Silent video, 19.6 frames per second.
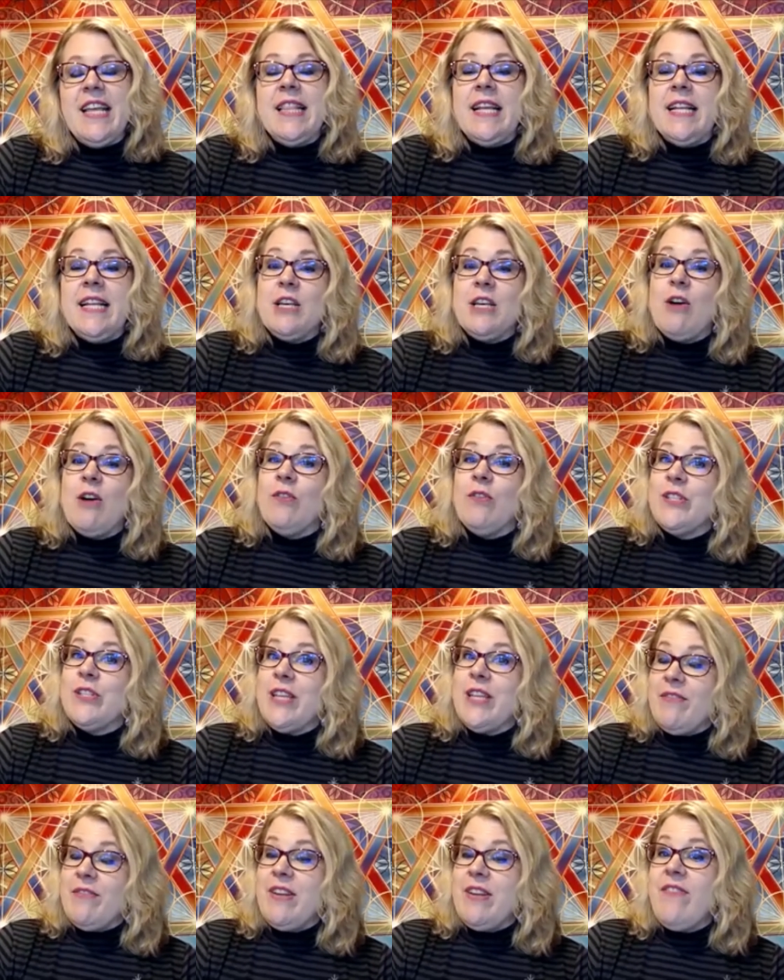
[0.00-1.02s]
That's over
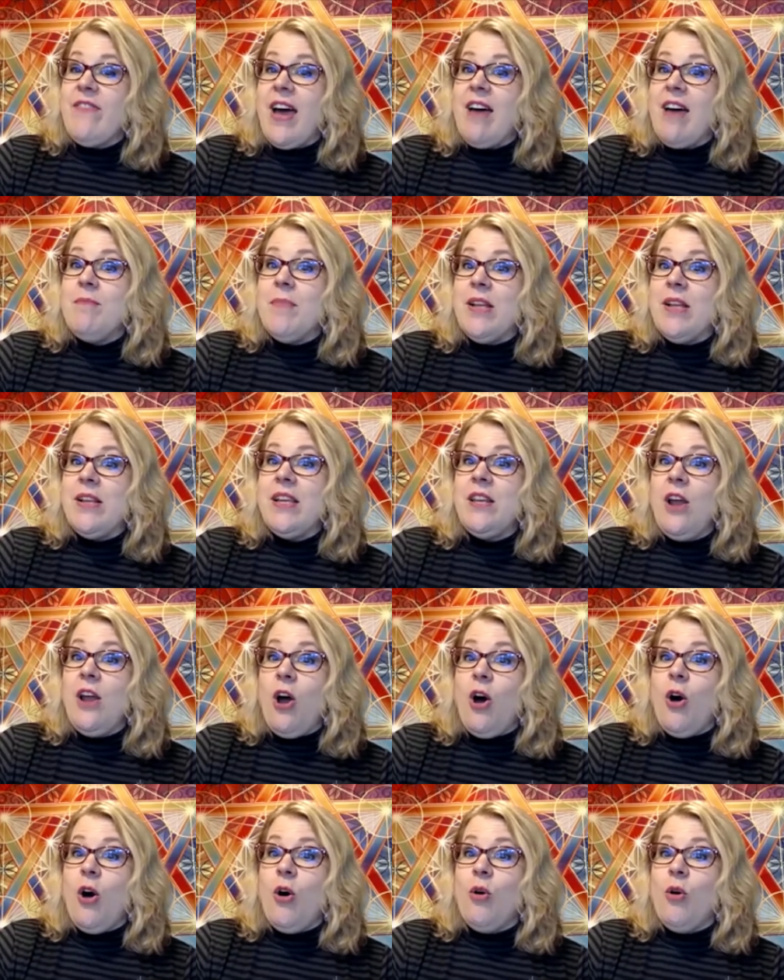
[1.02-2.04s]
75 million
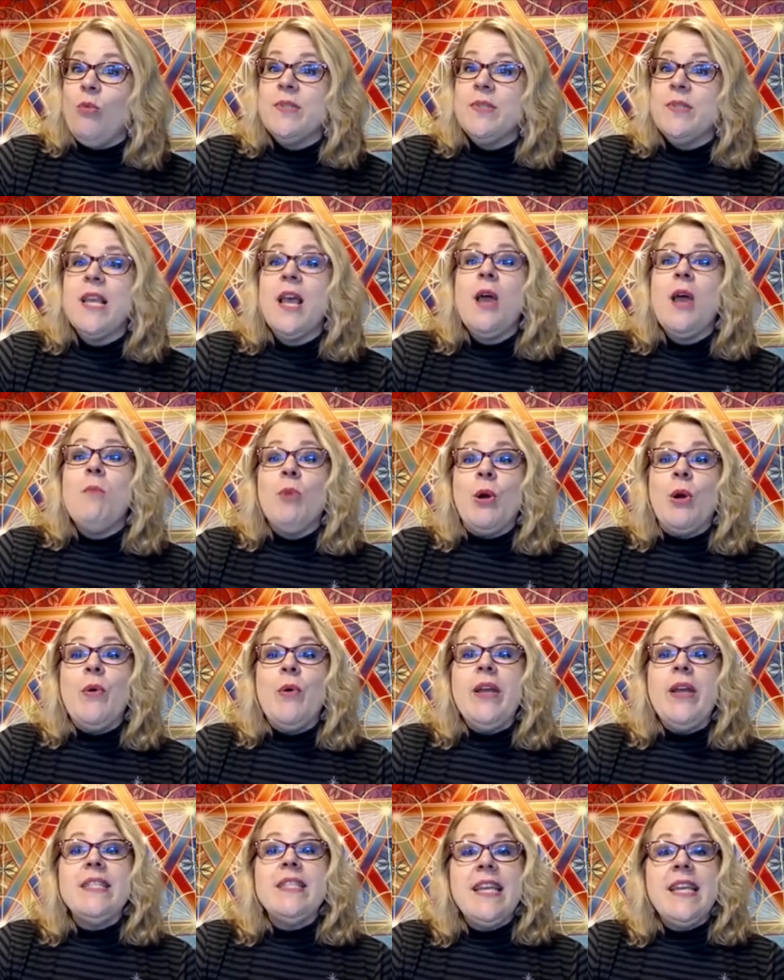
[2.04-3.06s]
homes
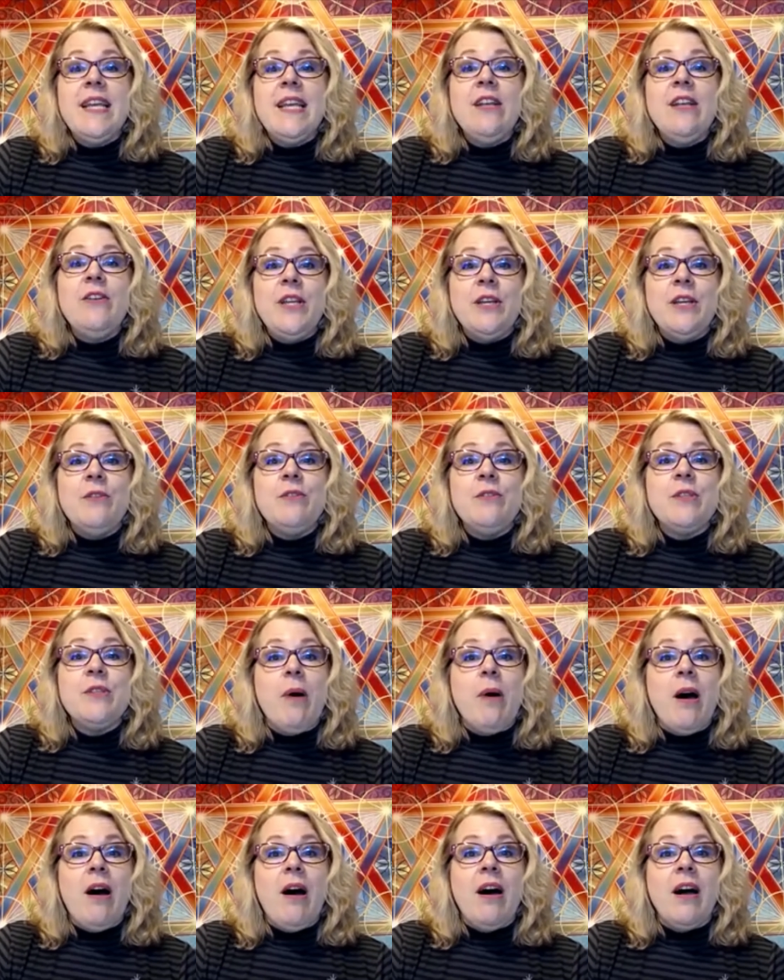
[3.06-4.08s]
brewing single-use
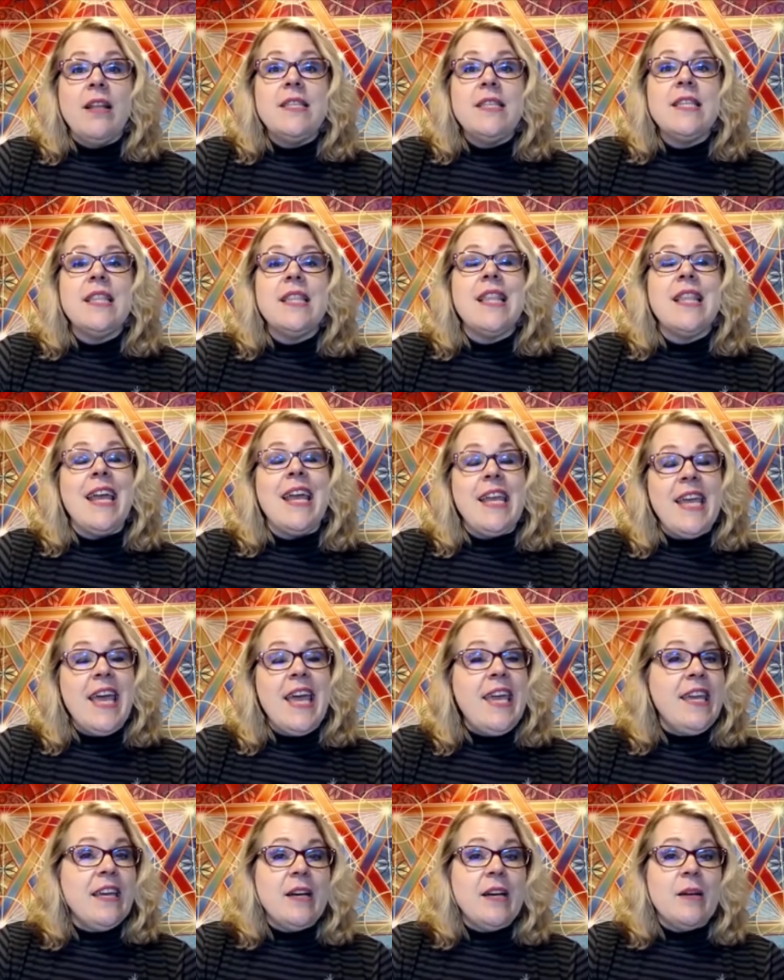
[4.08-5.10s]
pods like
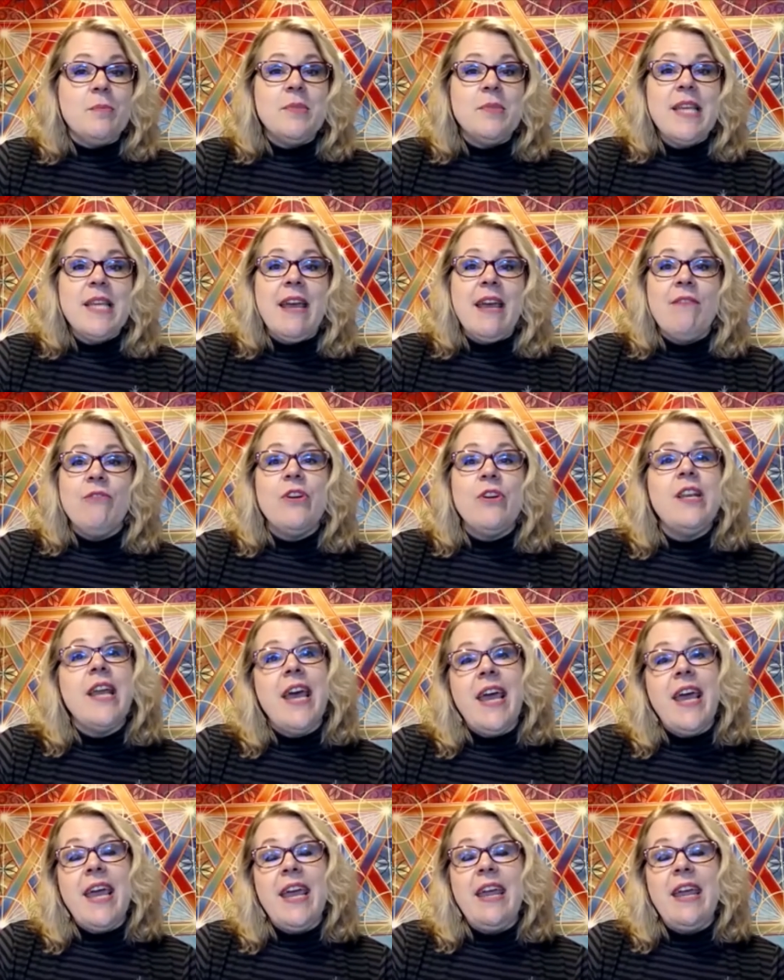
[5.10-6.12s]
K-cups every
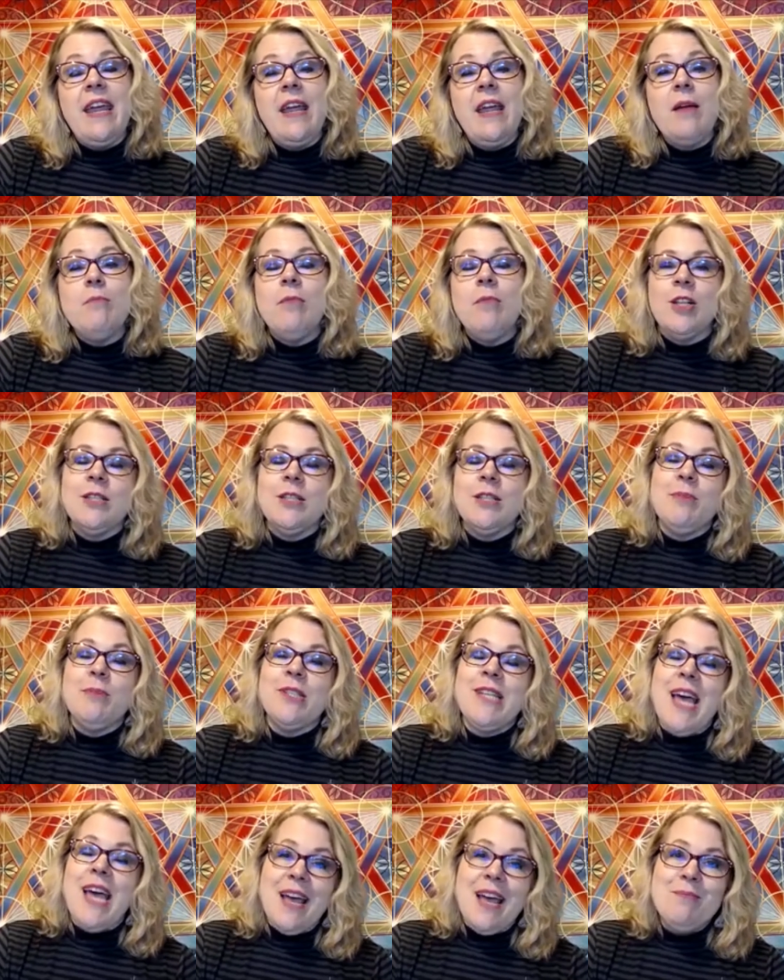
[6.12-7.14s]
day, multiple
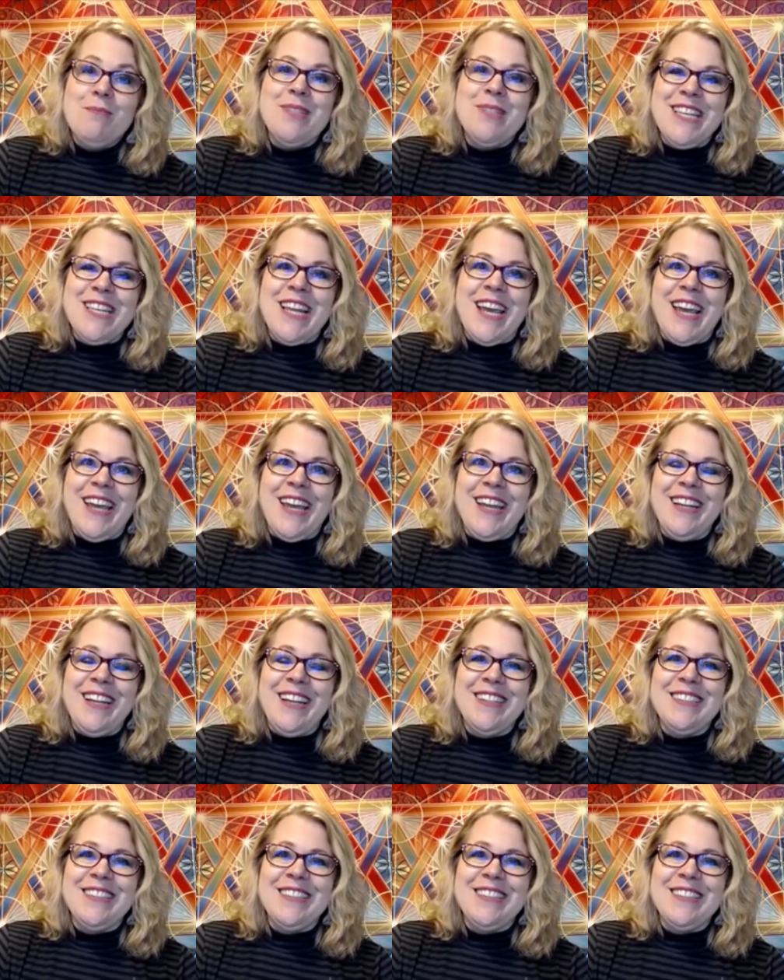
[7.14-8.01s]
times a day.